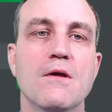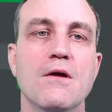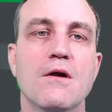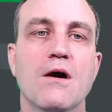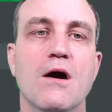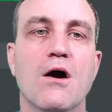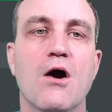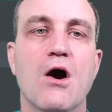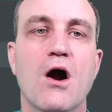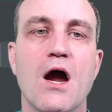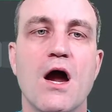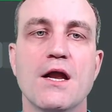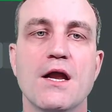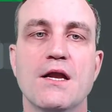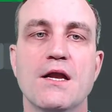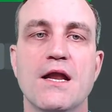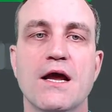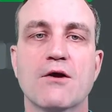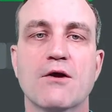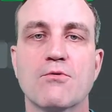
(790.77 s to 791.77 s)
All right,
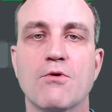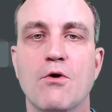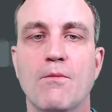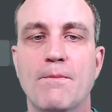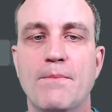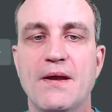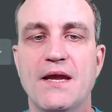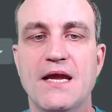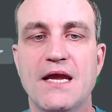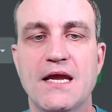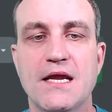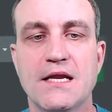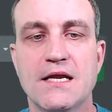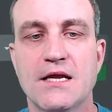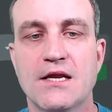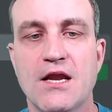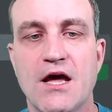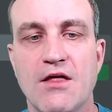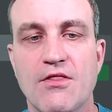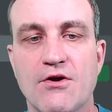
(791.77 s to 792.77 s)
Necropede,
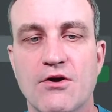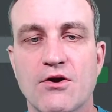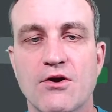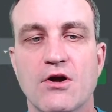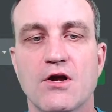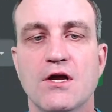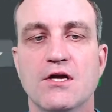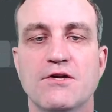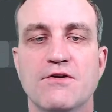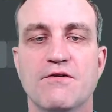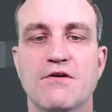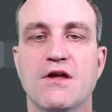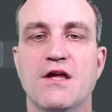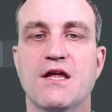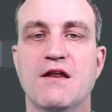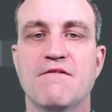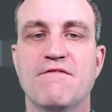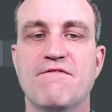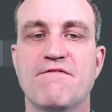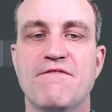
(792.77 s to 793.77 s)
another
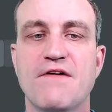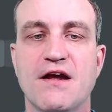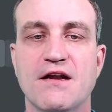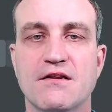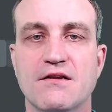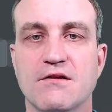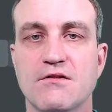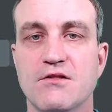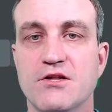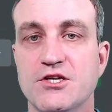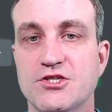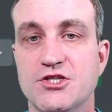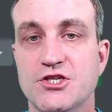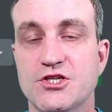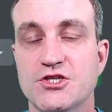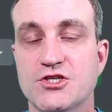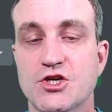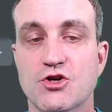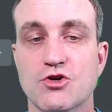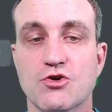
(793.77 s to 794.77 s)

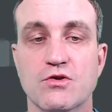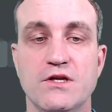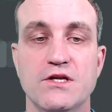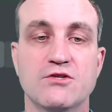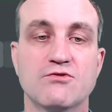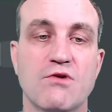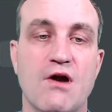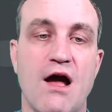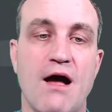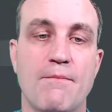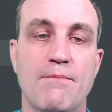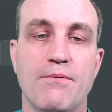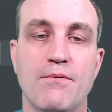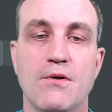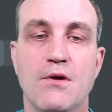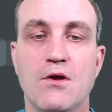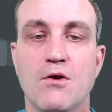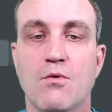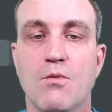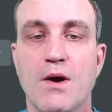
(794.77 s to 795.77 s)
infectolicious early drop.
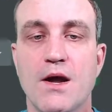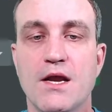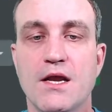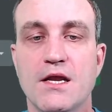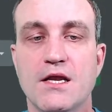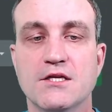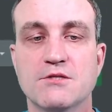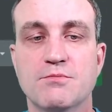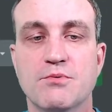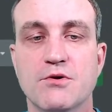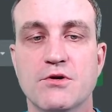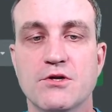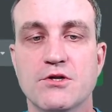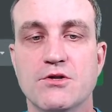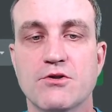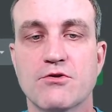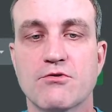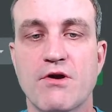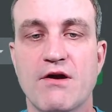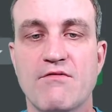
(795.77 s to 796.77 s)
When it is put into
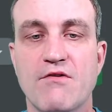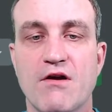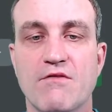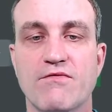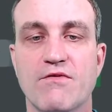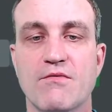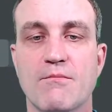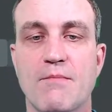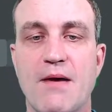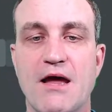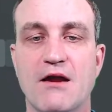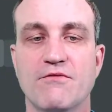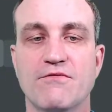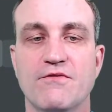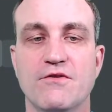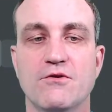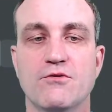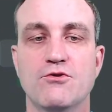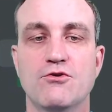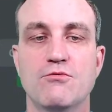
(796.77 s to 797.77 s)
the graveyard from the
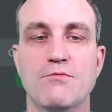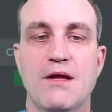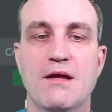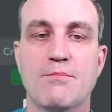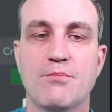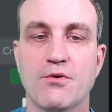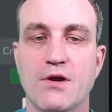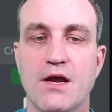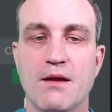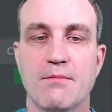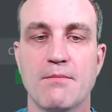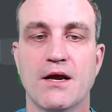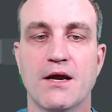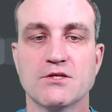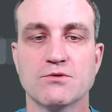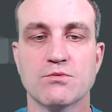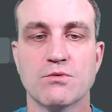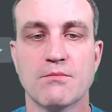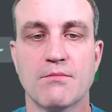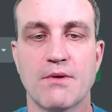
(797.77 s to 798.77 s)
battlefield, you may put a
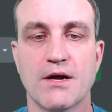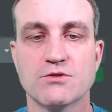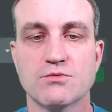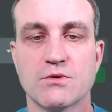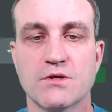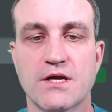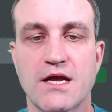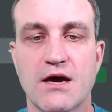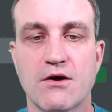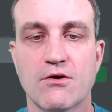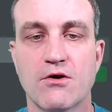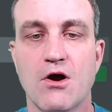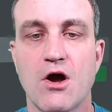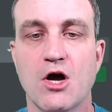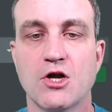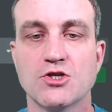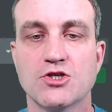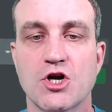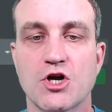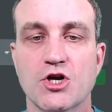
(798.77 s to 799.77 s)
-1/-1 counter
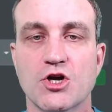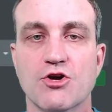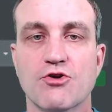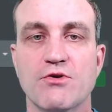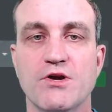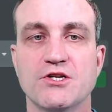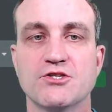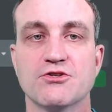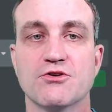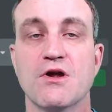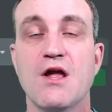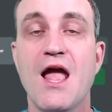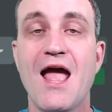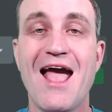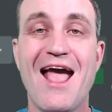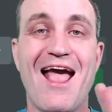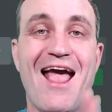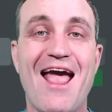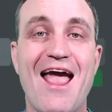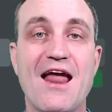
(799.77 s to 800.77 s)
on target creature.
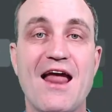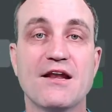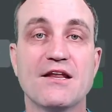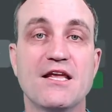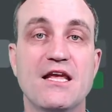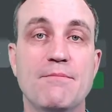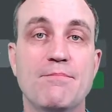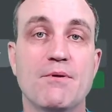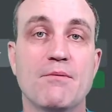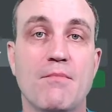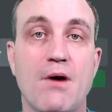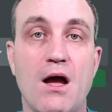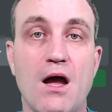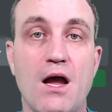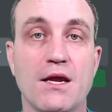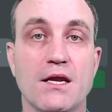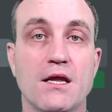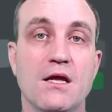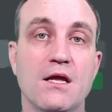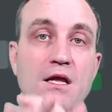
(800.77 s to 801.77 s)
And keep in
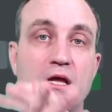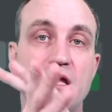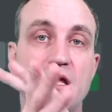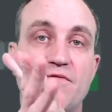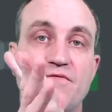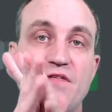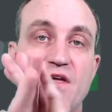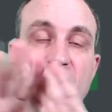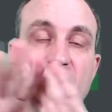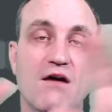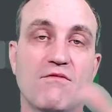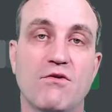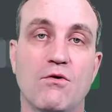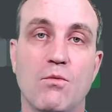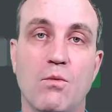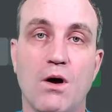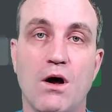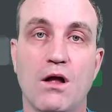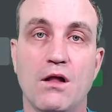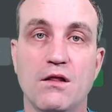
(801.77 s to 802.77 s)
mind, if they have a
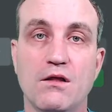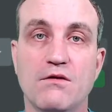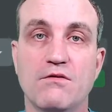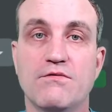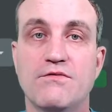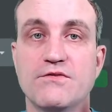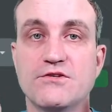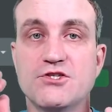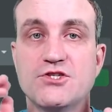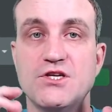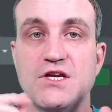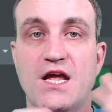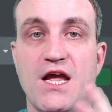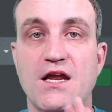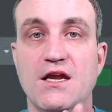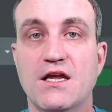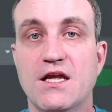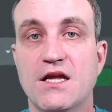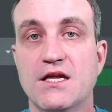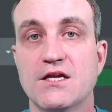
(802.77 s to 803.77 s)
wall of
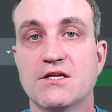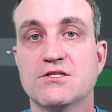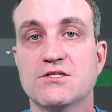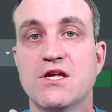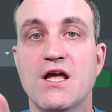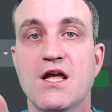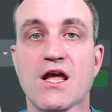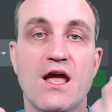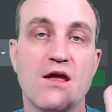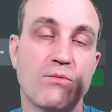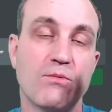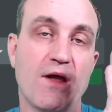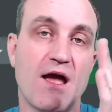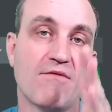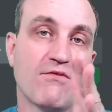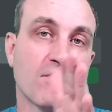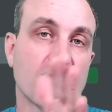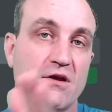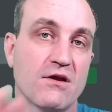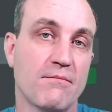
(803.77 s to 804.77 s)
shenanigans and we have
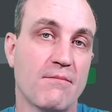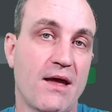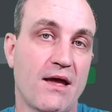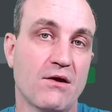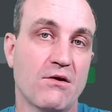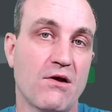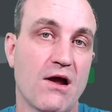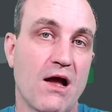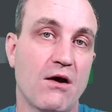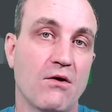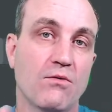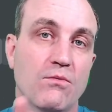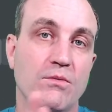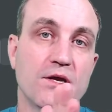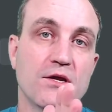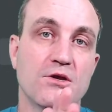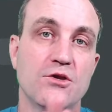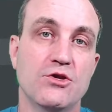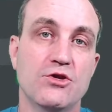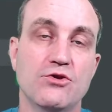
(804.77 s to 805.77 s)
our commander out, we
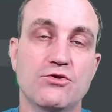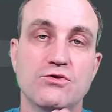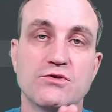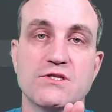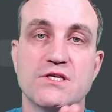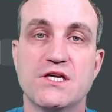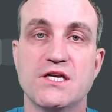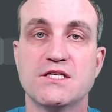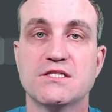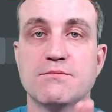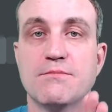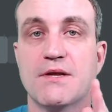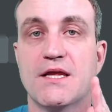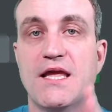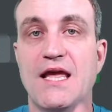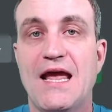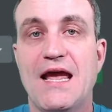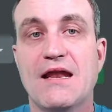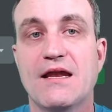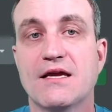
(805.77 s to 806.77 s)
can use its
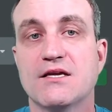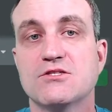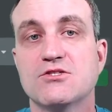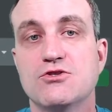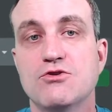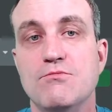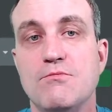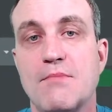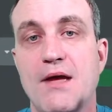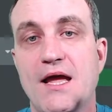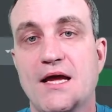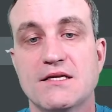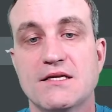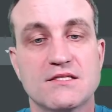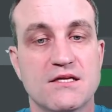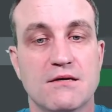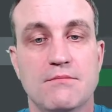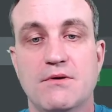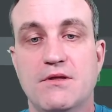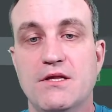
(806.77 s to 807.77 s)
mechanics to make
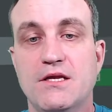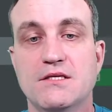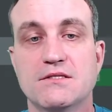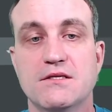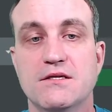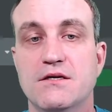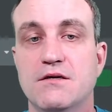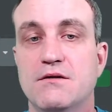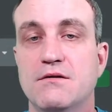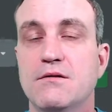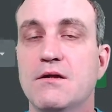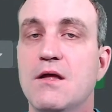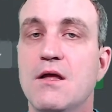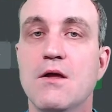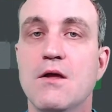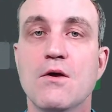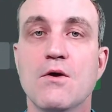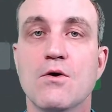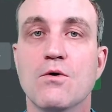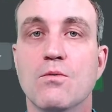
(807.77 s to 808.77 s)
some of these little
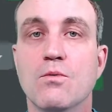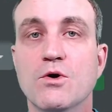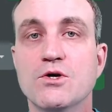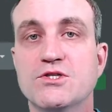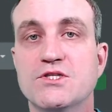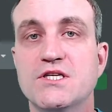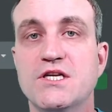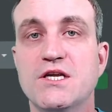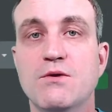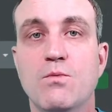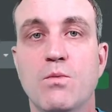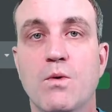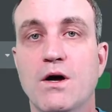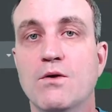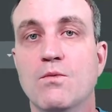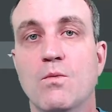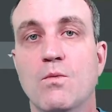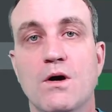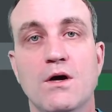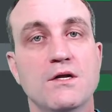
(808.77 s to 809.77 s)
wussy
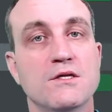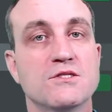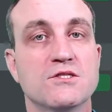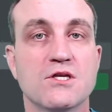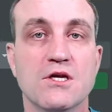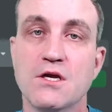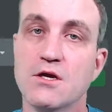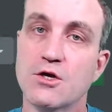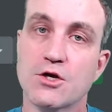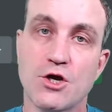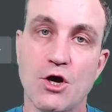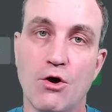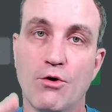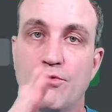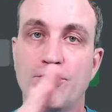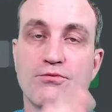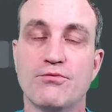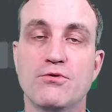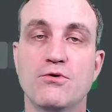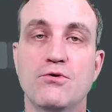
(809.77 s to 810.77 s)
1/1s go
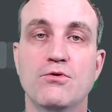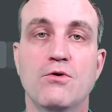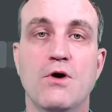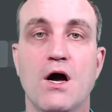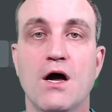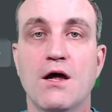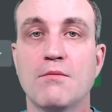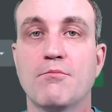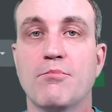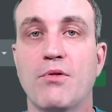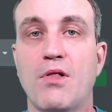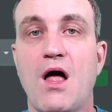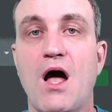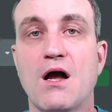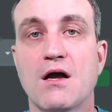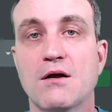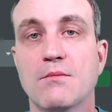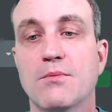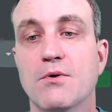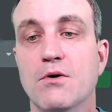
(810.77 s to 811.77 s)
through
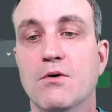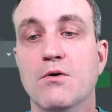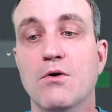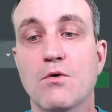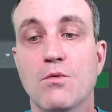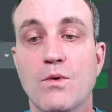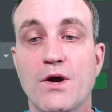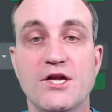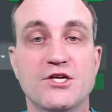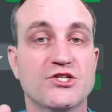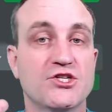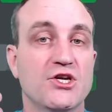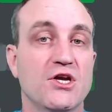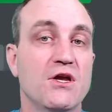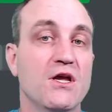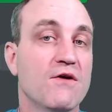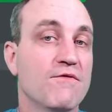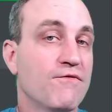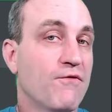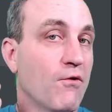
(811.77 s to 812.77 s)
unblockable, which
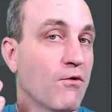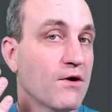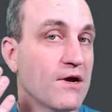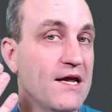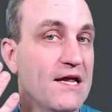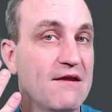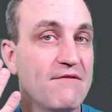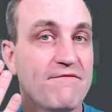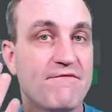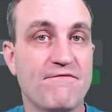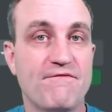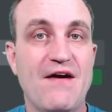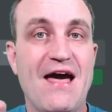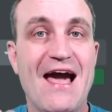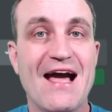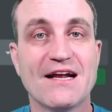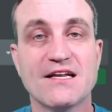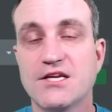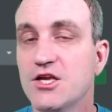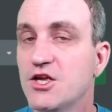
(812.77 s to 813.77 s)
for in
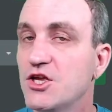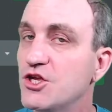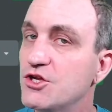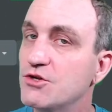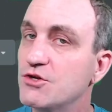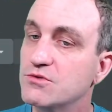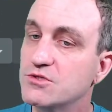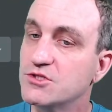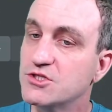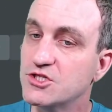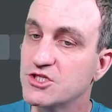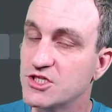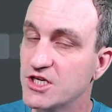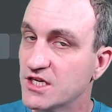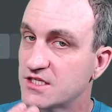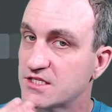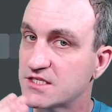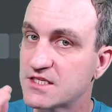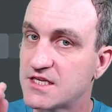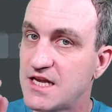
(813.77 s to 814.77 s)
fact, you
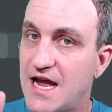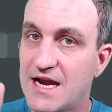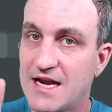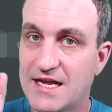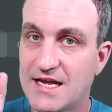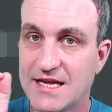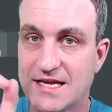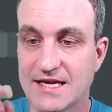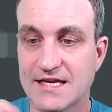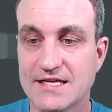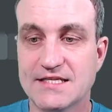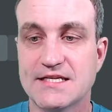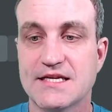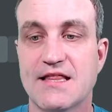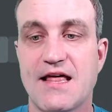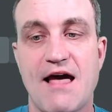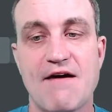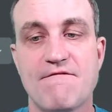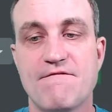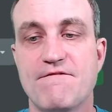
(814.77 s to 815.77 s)
just got to get to
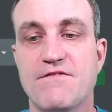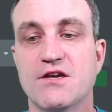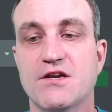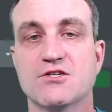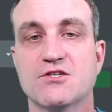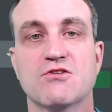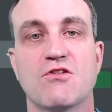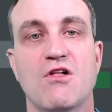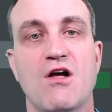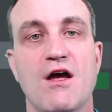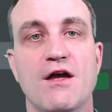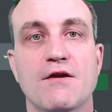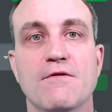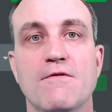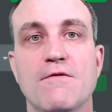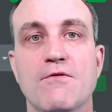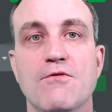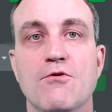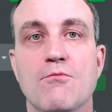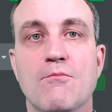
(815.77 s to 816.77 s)
that finish line.
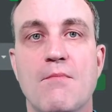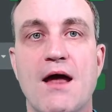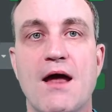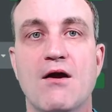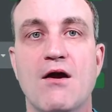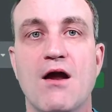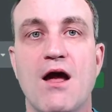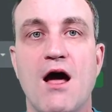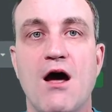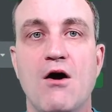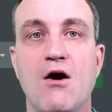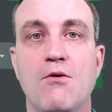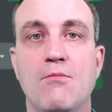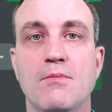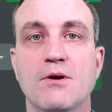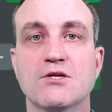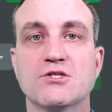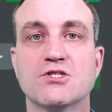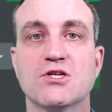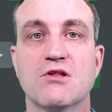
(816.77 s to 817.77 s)
No matter how
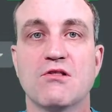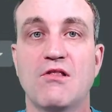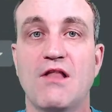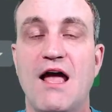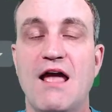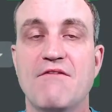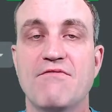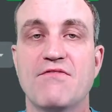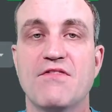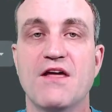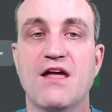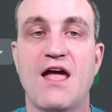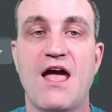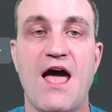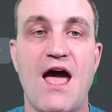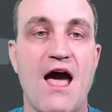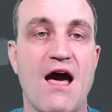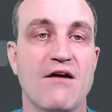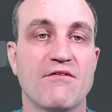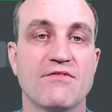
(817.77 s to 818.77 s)
much life they
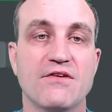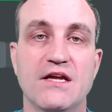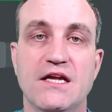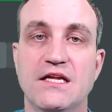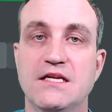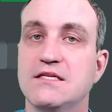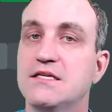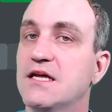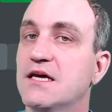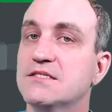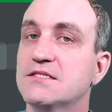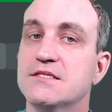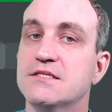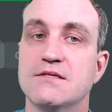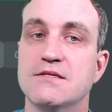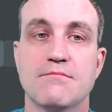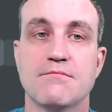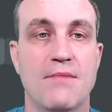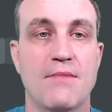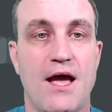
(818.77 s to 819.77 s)
have, it
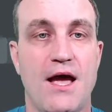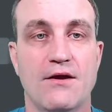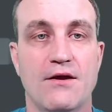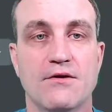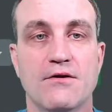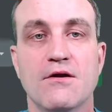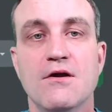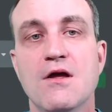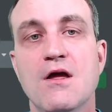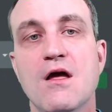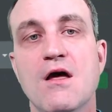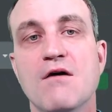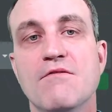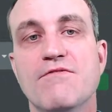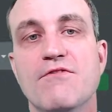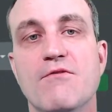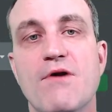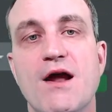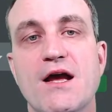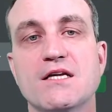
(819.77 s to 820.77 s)
doesn't matter.
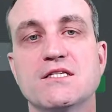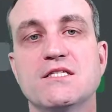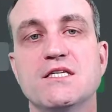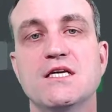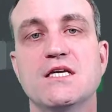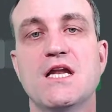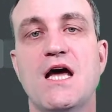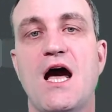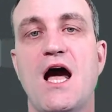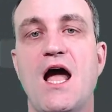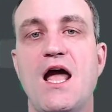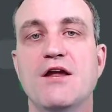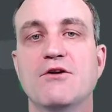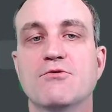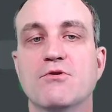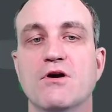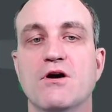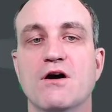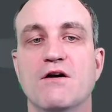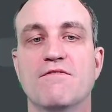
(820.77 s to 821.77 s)
Phyrexian
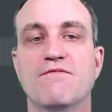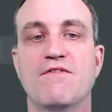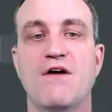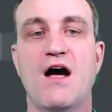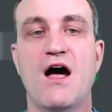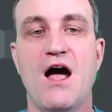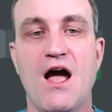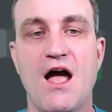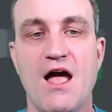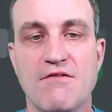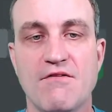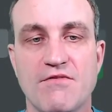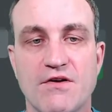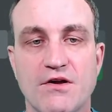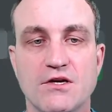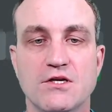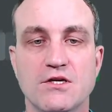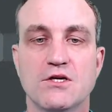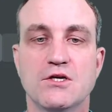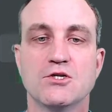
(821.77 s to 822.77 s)
Hydra,
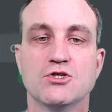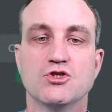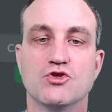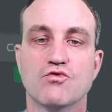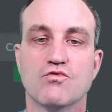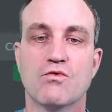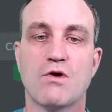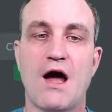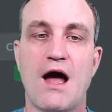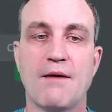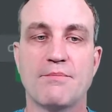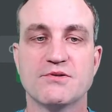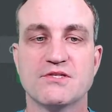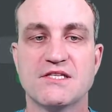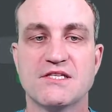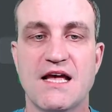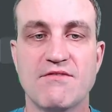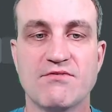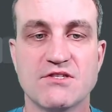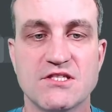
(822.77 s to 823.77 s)
5-drop,
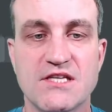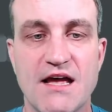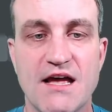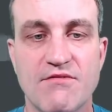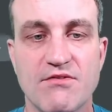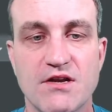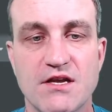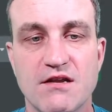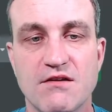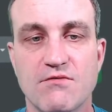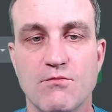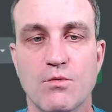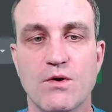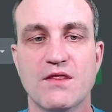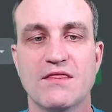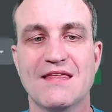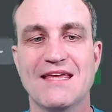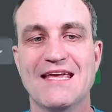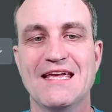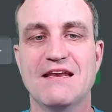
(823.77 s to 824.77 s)
7/7
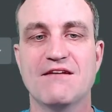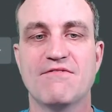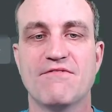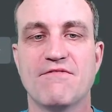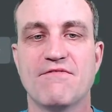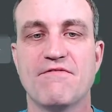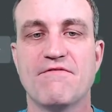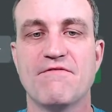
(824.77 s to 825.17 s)
with infect.